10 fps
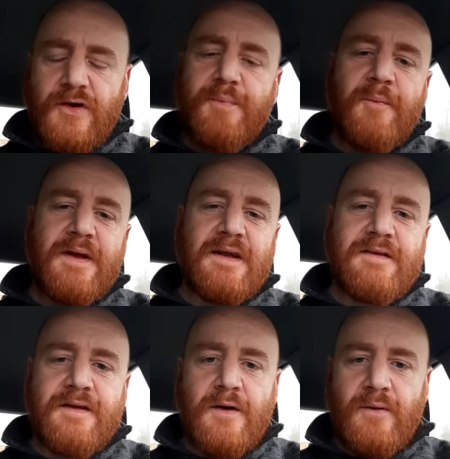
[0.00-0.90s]
So you're
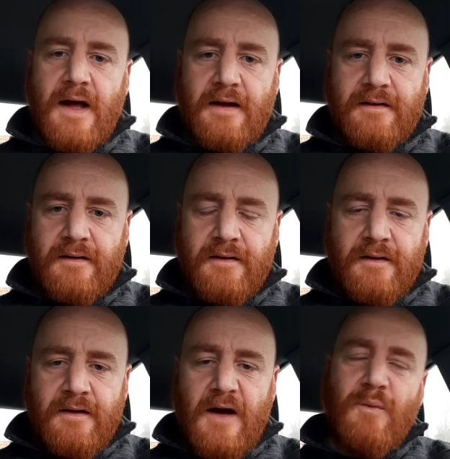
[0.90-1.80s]
permitted to do that.
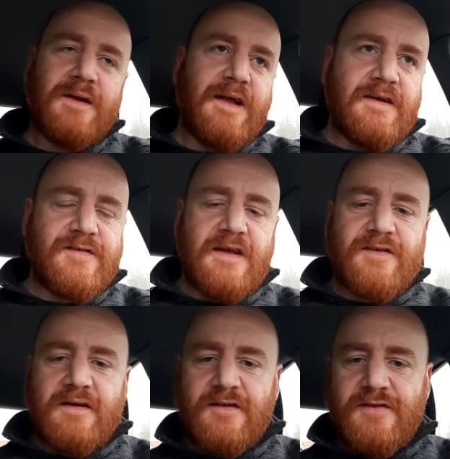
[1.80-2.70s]
And what that
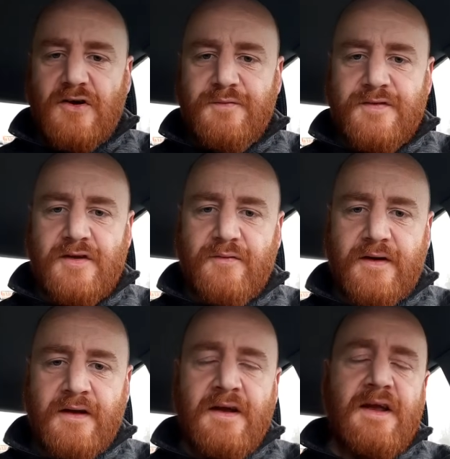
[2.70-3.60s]
says on the surface
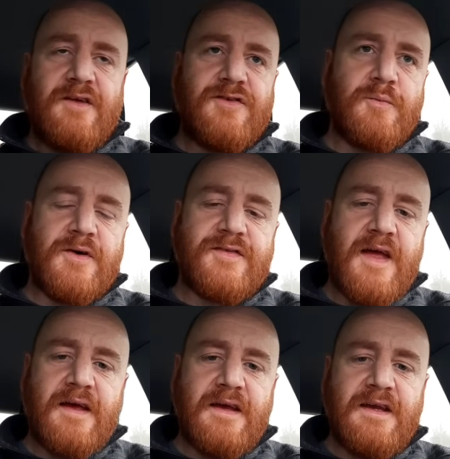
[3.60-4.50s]
of it is you
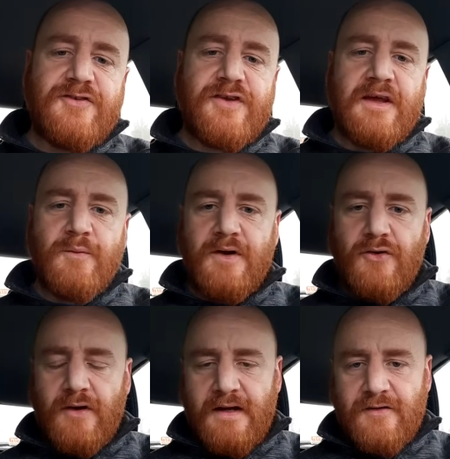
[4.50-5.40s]
must take each thing
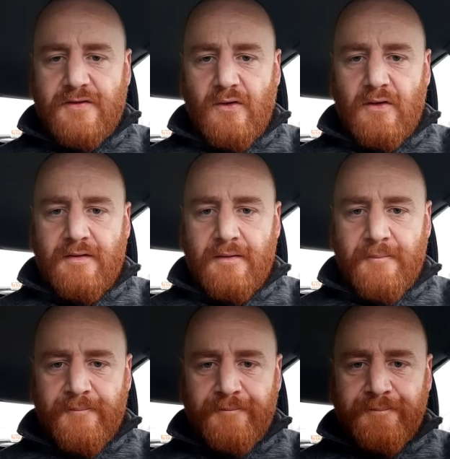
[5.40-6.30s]
with a grain of salt
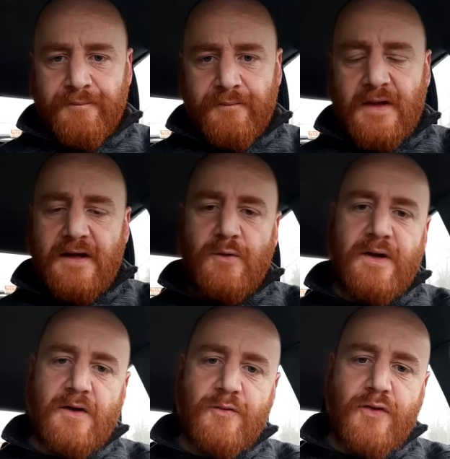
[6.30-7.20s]
that
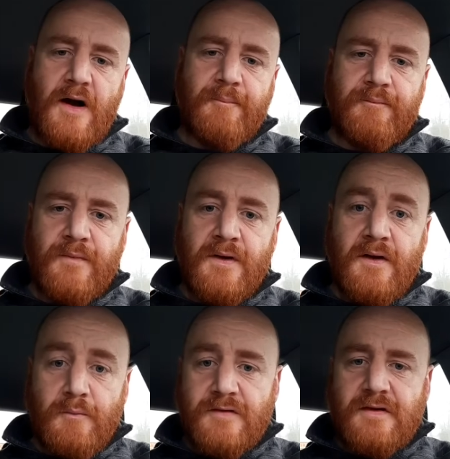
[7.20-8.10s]
you hear from
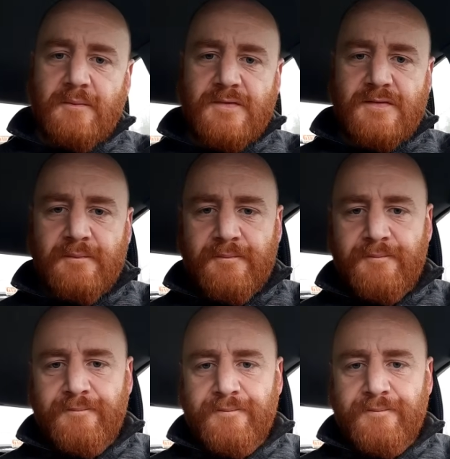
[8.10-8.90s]
Muslims.